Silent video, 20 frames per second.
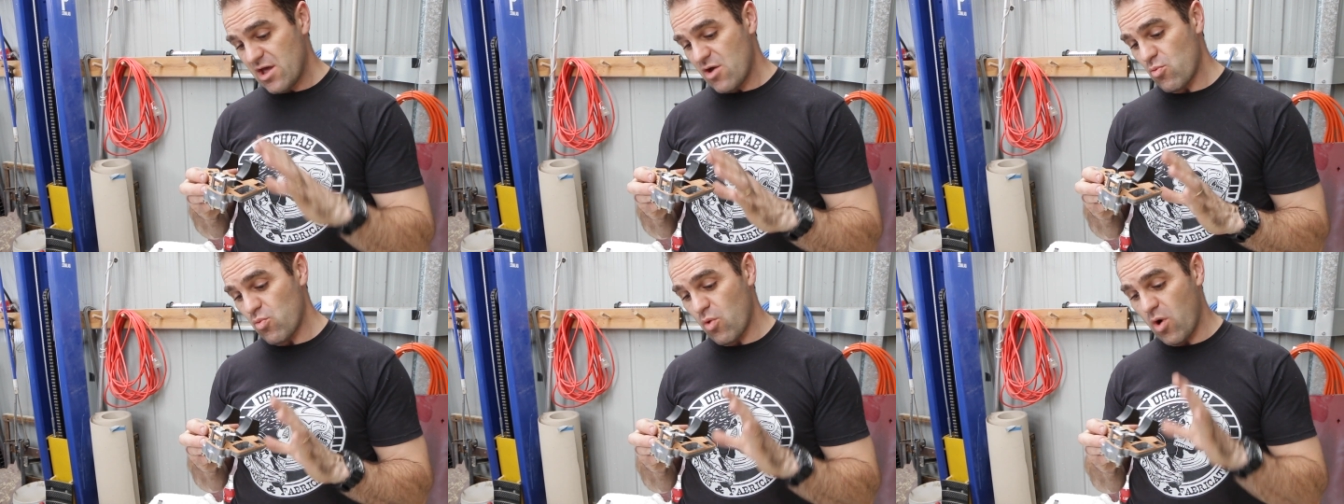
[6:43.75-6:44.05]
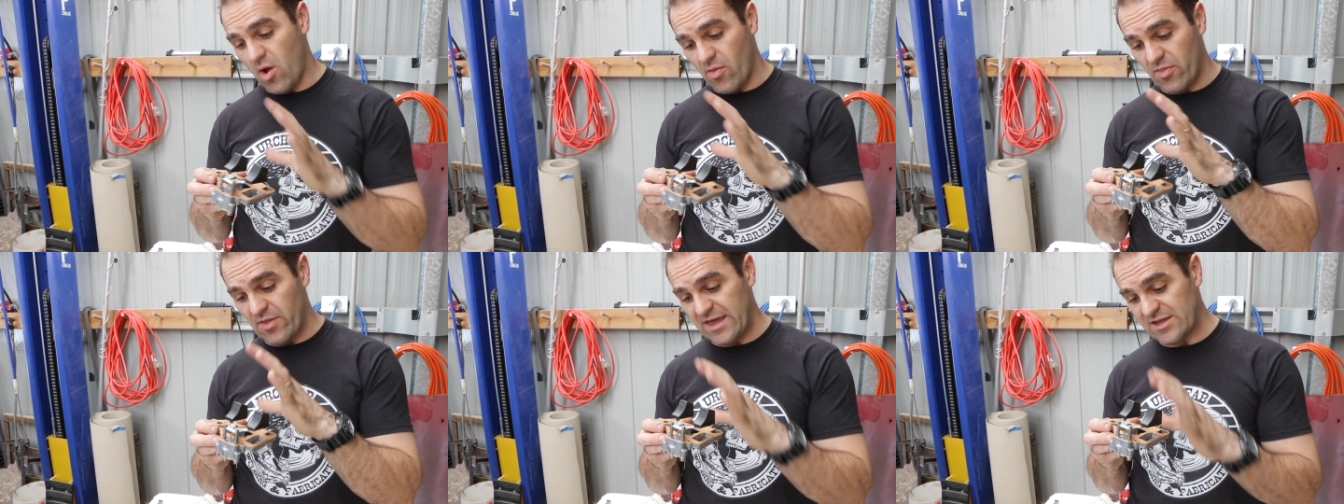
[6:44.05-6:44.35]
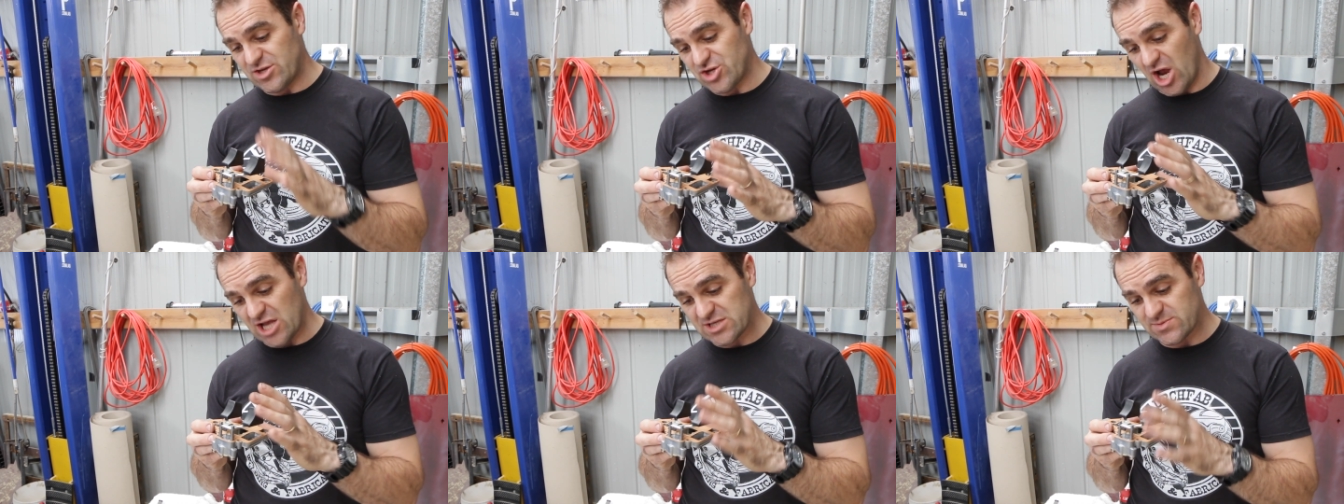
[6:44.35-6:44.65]
what the
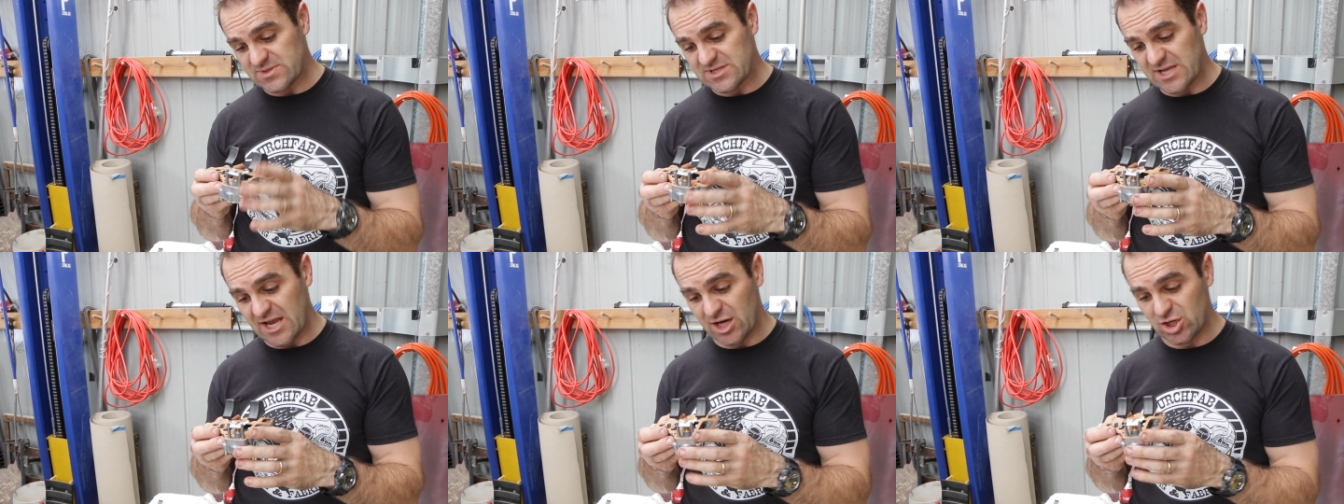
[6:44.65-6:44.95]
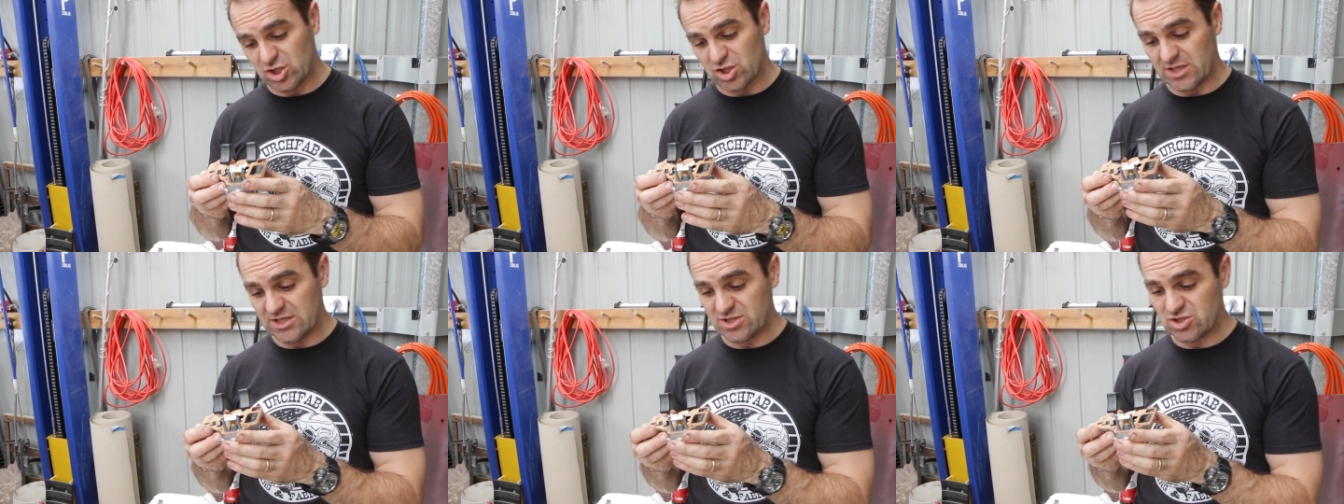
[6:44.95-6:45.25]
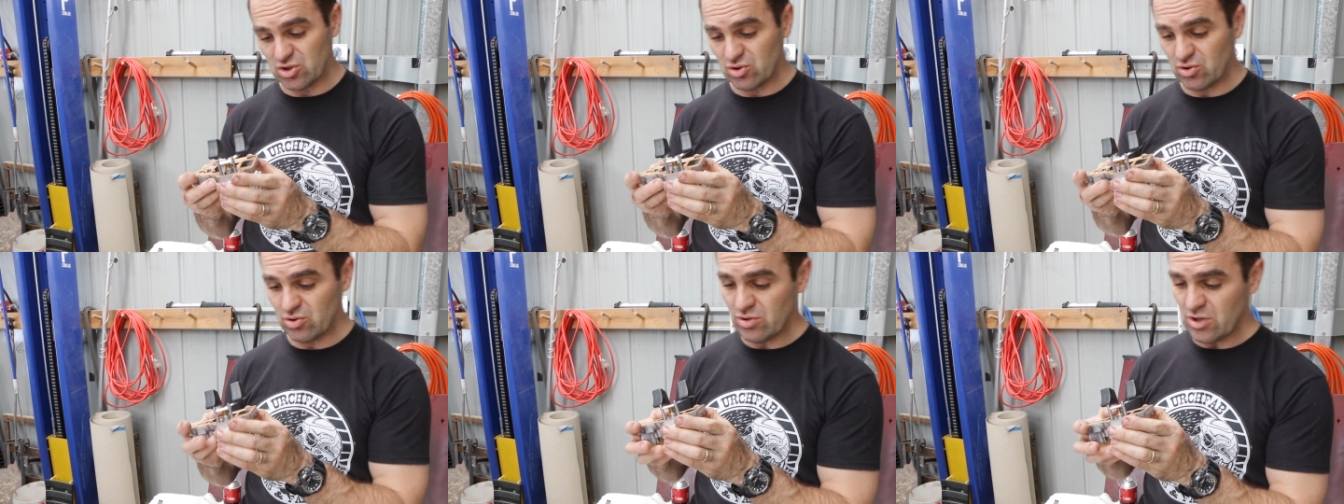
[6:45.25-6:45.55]
adjustments actually
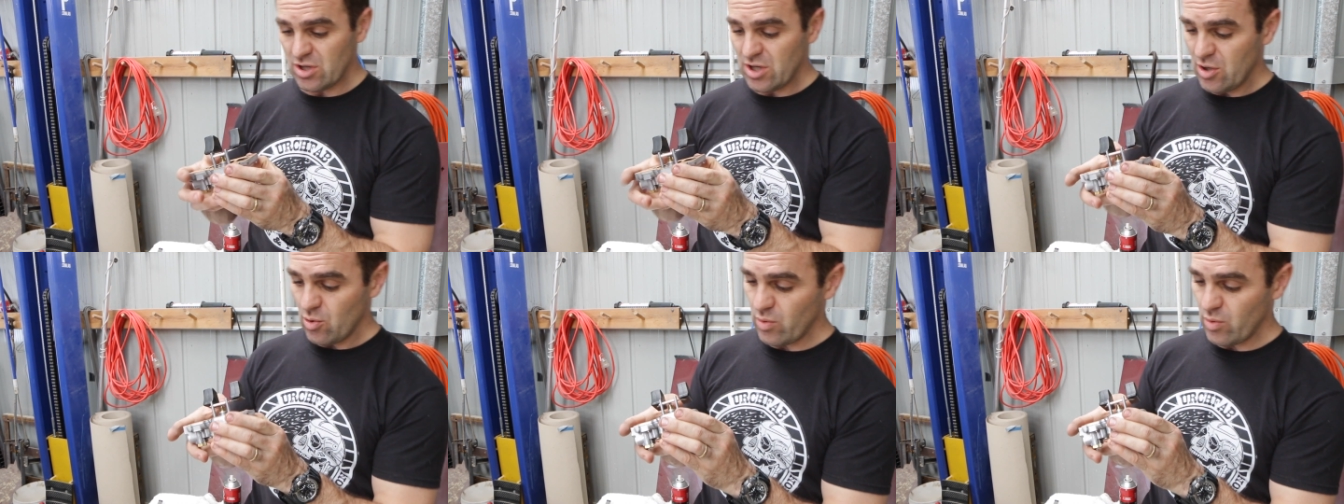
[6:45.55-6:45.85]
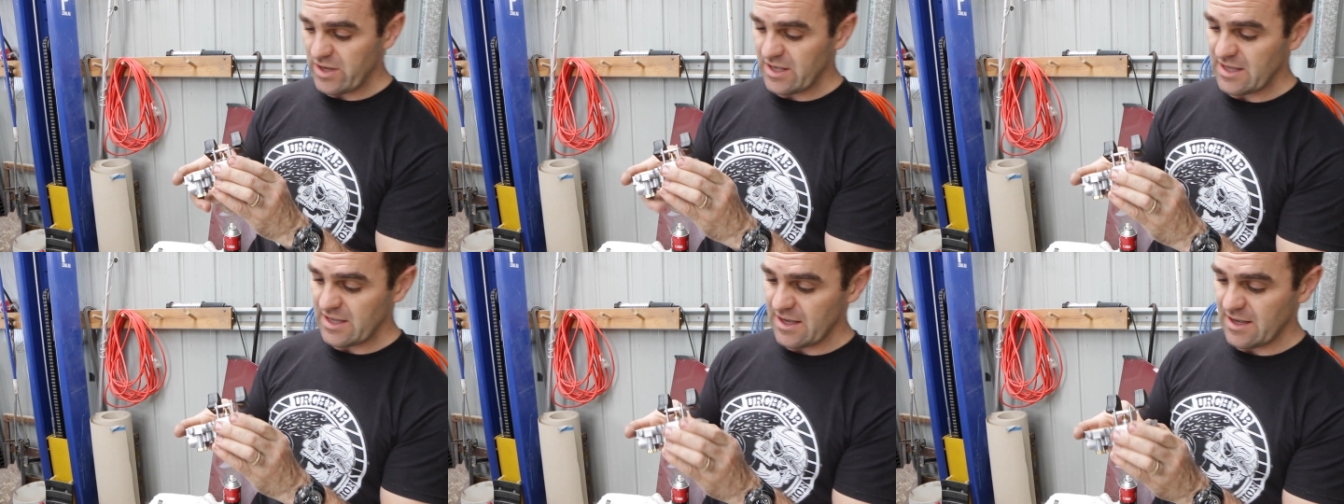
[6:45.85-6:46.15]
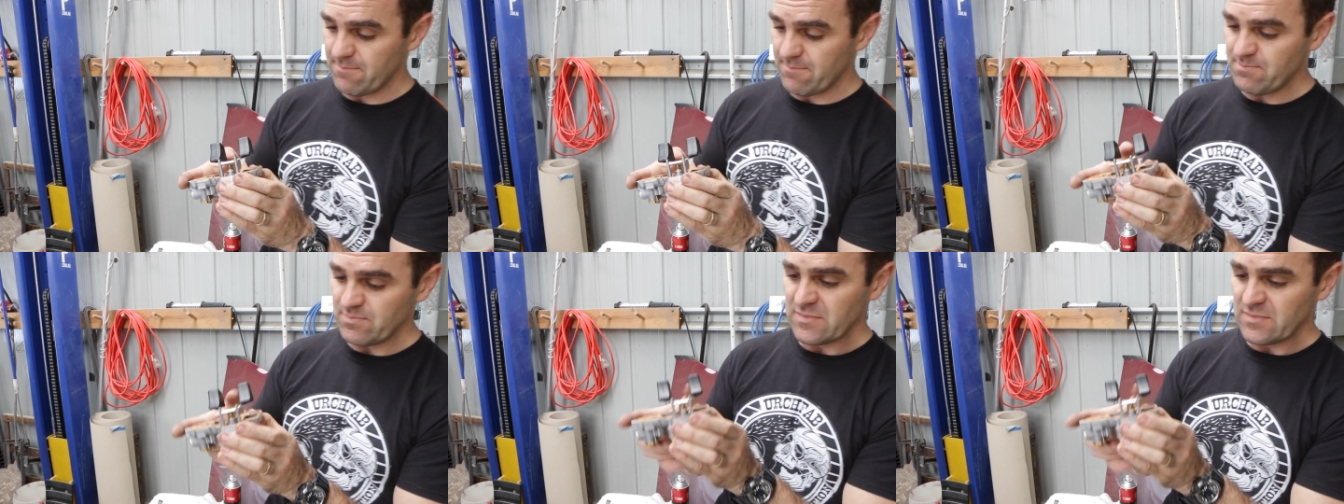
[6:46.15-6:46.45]
do. We
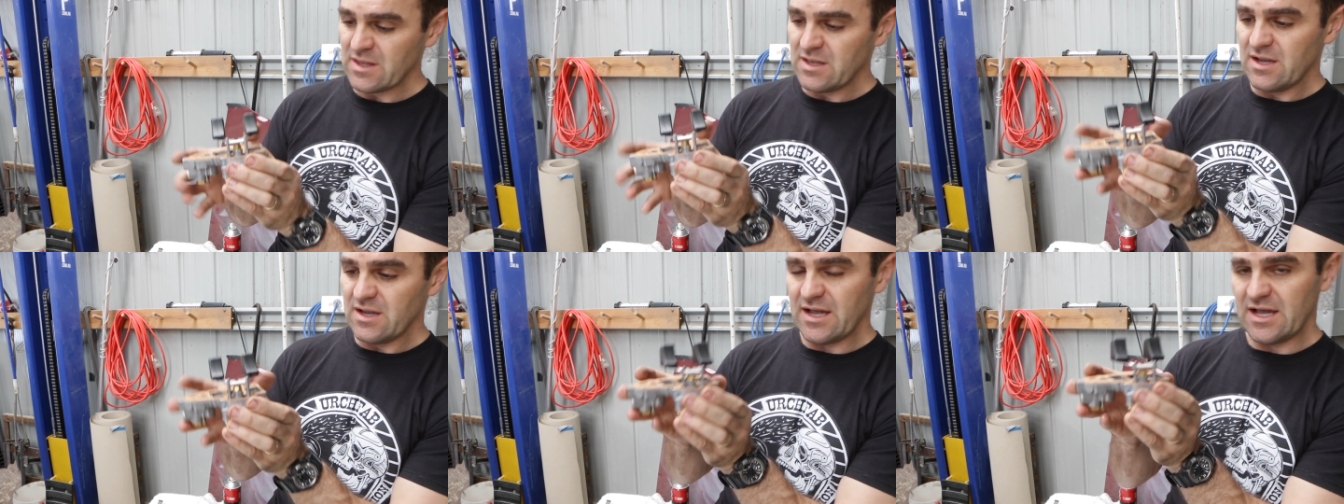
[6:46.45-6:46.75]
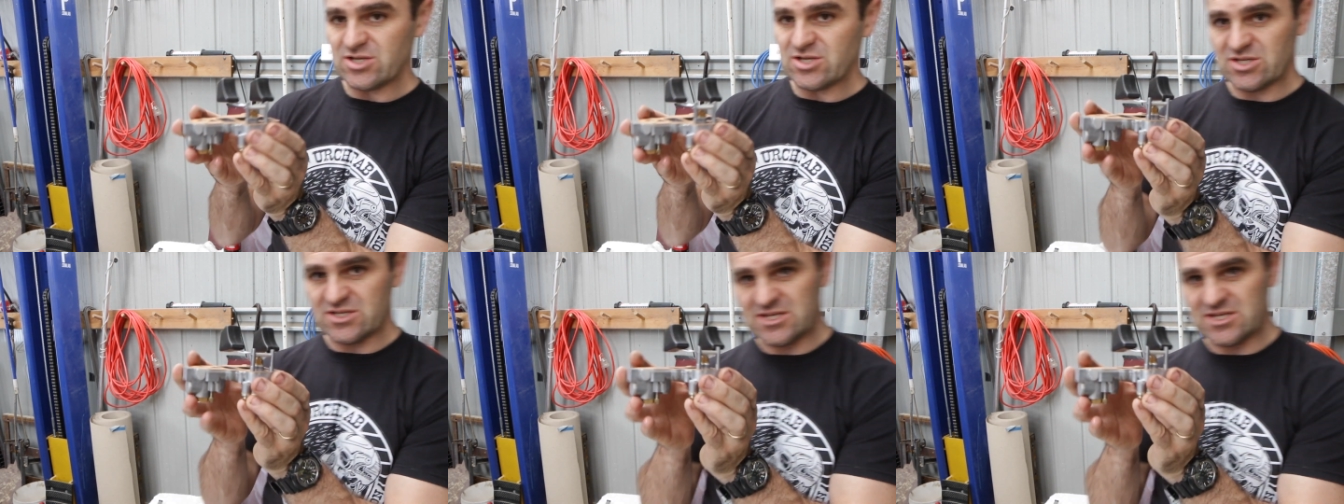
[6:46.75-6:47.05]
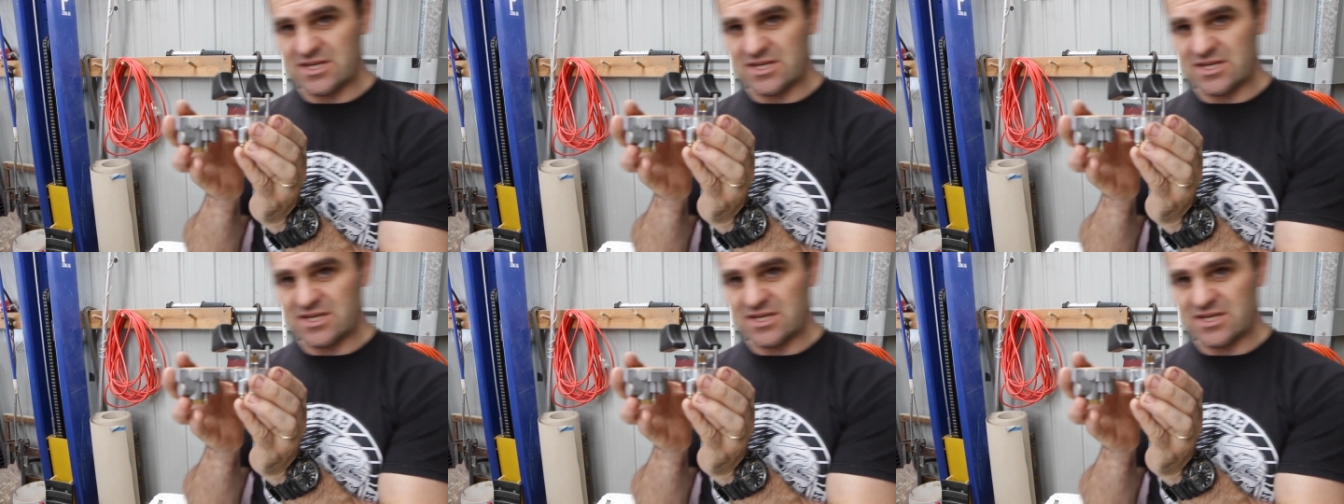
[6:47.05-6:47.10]
as you can